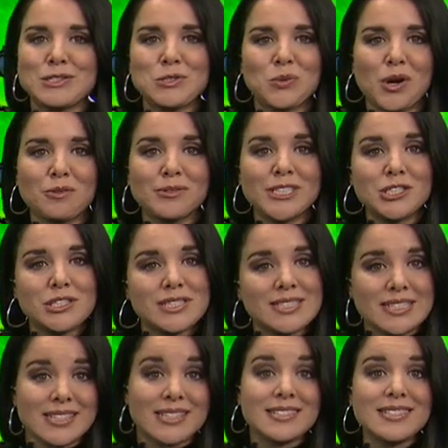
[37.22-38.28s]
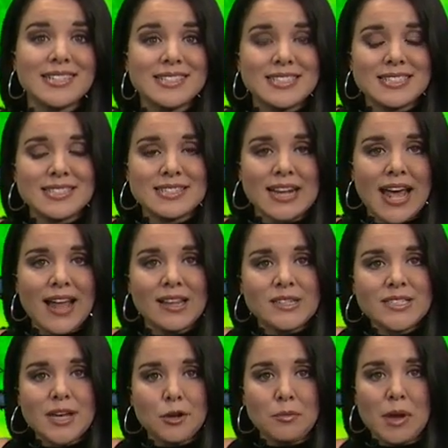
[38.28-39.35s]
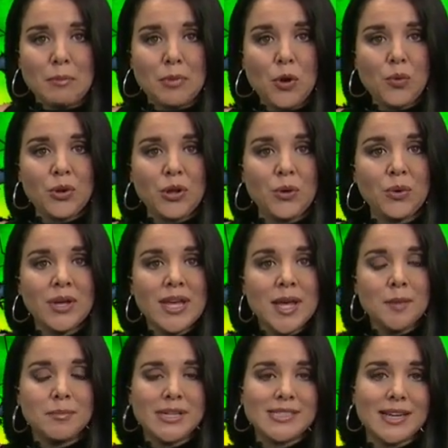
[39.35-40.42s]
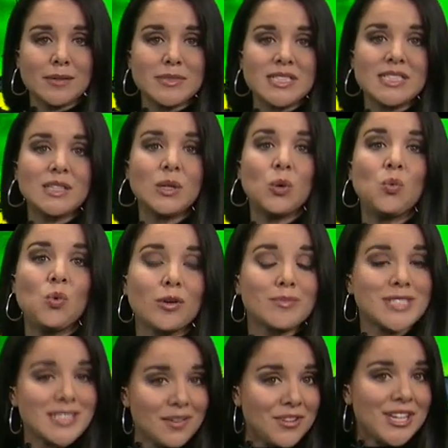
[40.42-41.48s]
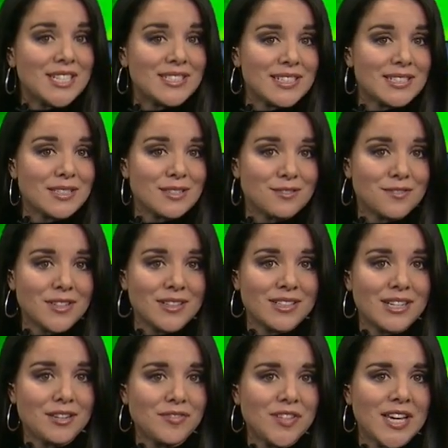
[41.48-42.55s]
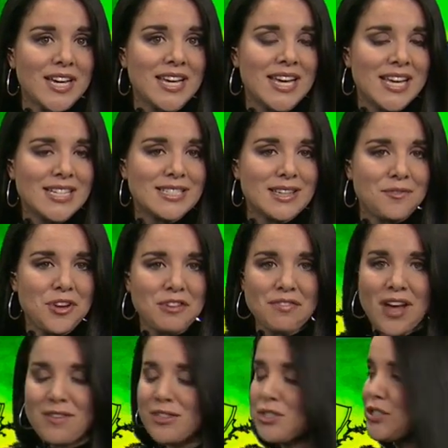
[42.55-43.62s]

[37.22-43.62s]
into our region. It's in the 60s in Allentown and Mount Pocono. Meantime, still a warm 76 in Philadelphia, 75